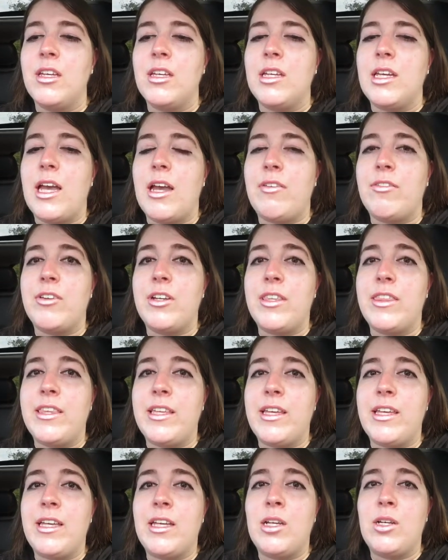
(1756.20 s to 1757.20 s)

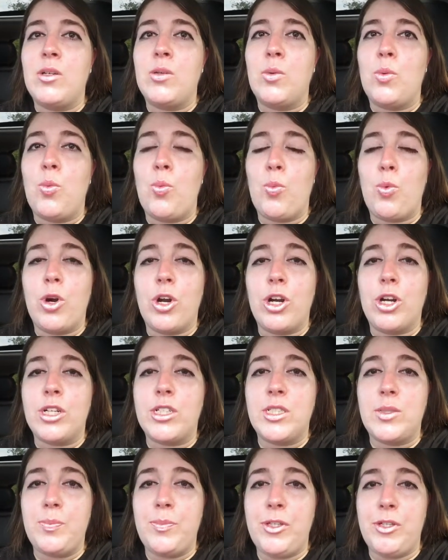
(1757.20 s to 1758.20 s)
Everything
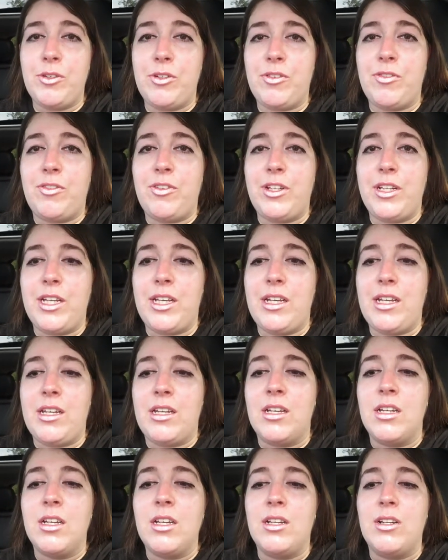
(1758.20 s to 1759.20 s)
works
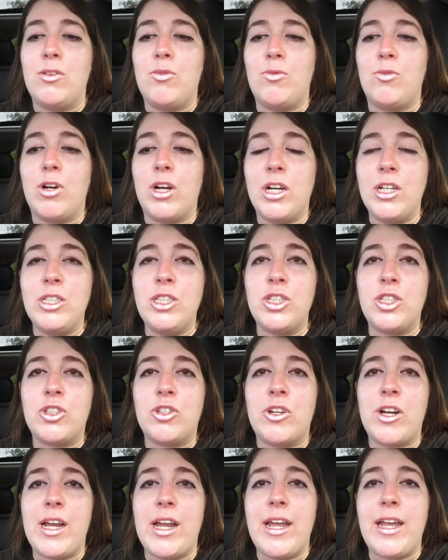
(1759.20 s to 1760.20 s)
beautifully. Runs
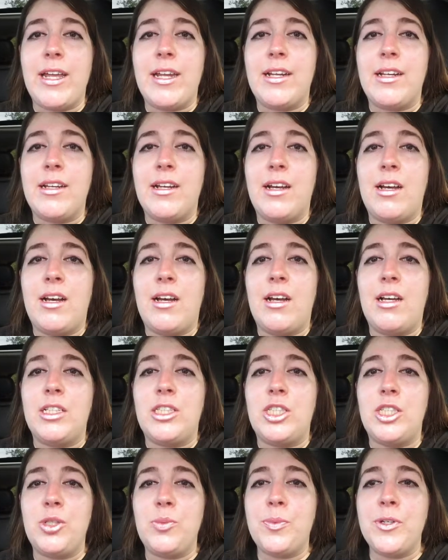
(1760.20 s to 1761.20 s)
great. Uh,
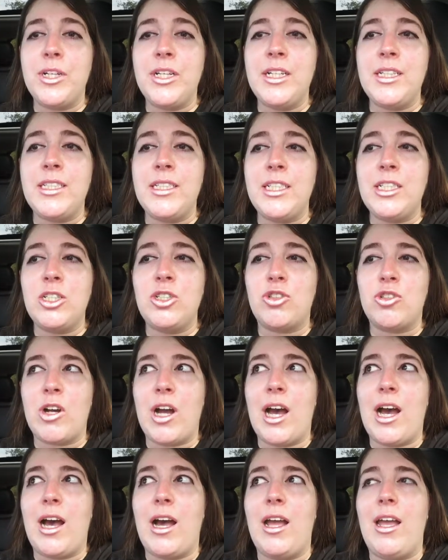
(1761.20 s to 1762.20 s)
super easy to
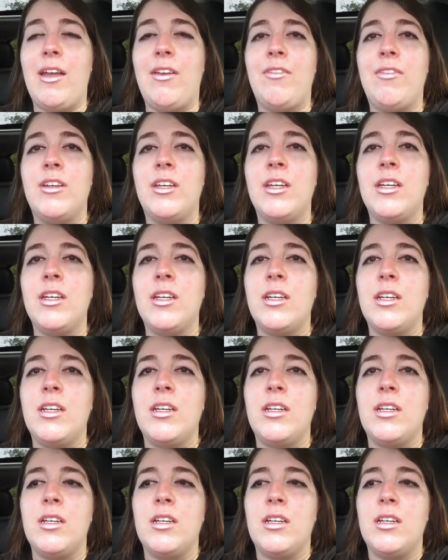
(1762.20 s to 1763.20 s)
drive.
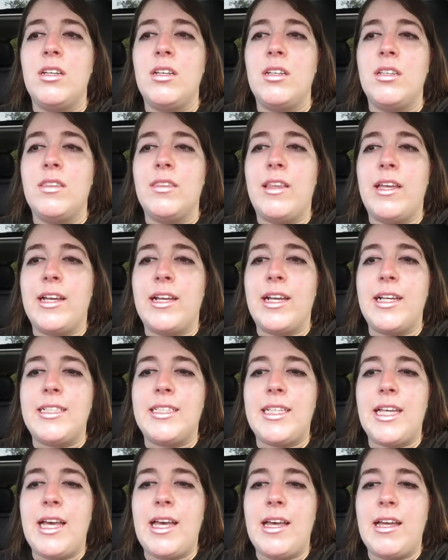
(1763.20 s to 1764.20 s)
Like I
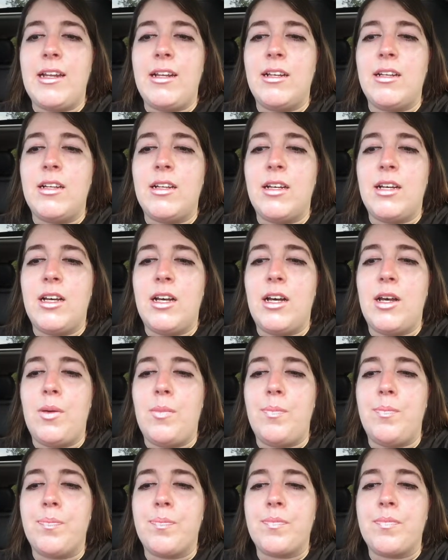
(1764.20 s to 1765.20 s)
said,
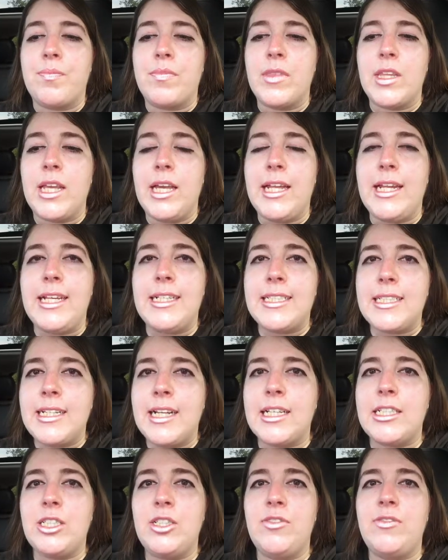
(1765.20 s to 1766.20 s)
um, it is an
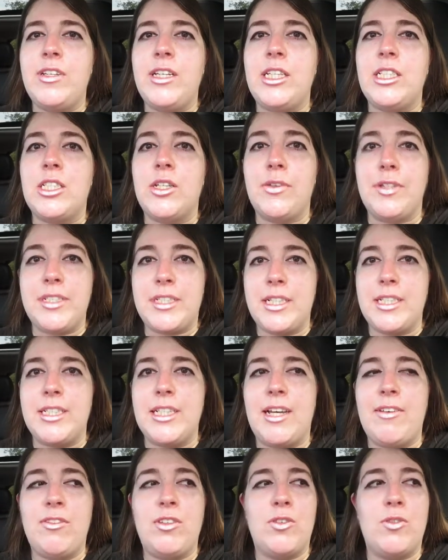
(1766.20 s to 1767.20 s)
SUV, so it does
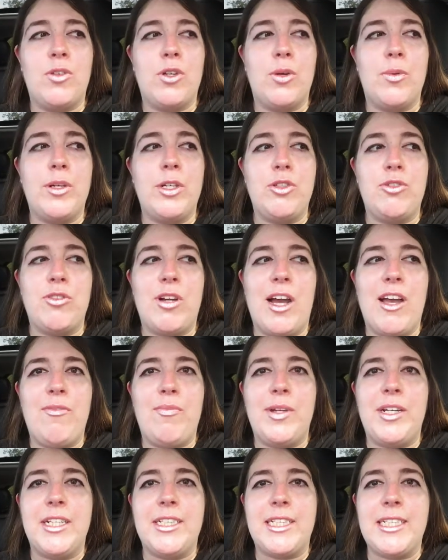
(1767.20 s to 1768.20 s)
have the four-wheel drive,
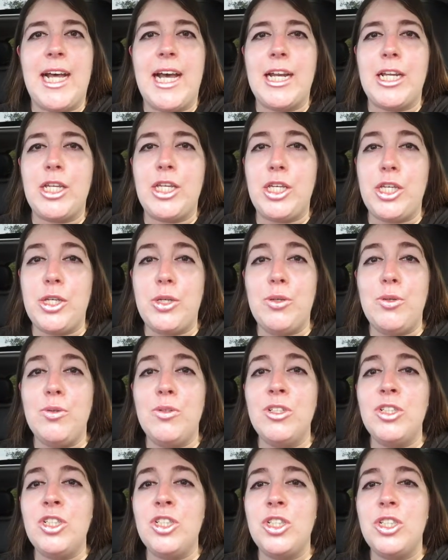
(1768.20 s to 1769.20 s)
but it's not
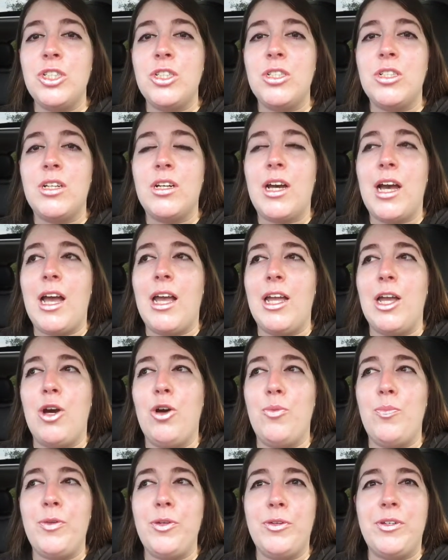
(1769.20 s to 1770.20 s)
huge. I
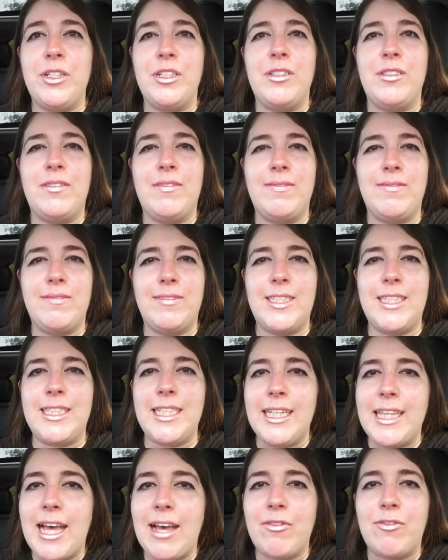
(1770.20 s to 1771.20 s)
hope you could
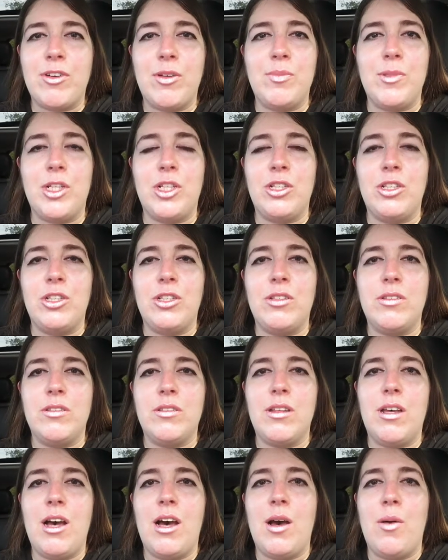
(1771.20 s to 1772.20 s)
see that from the
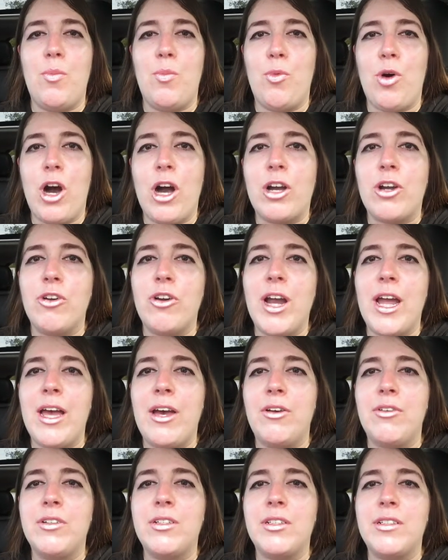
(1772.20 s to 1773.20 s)
um, walk
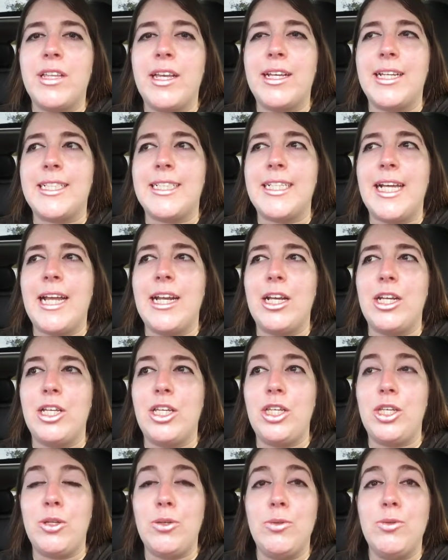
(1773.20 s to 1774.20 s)
around. Like it's not a
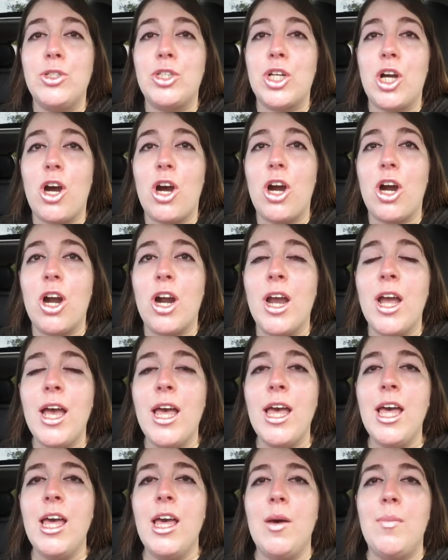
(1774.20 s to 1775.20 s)
huge car,
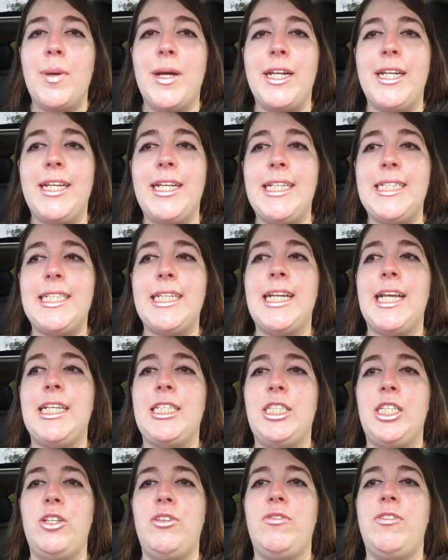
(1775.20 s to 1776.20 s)
but it is an
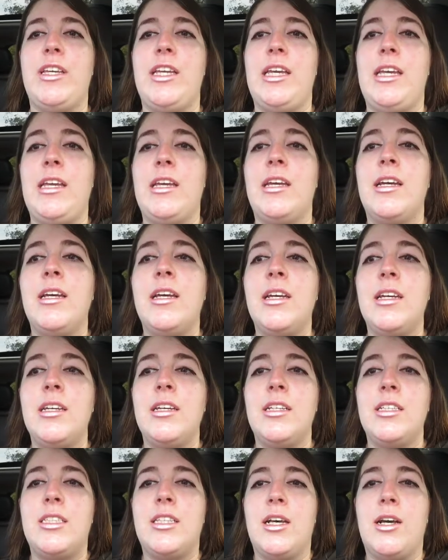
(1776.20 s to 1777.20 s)
SUV.
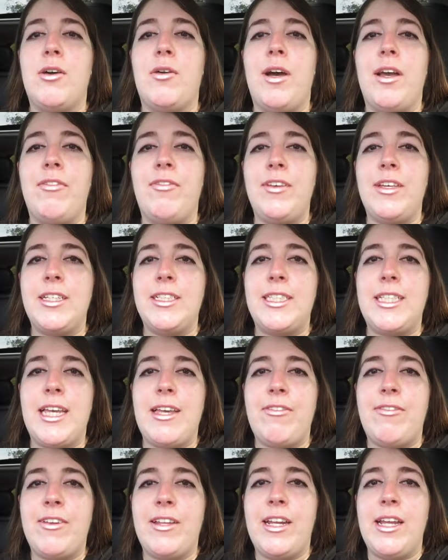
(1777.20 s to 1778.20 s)
So I feel
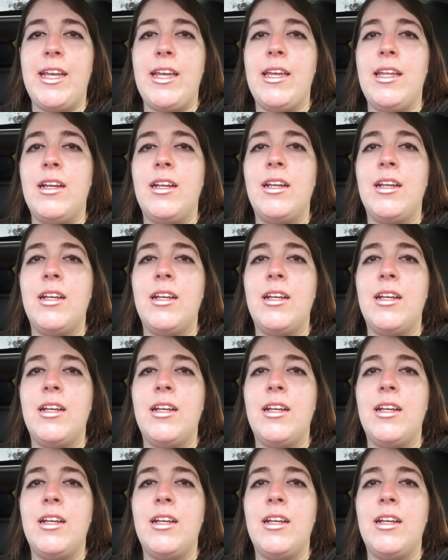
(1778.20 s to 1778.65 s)
safe in it.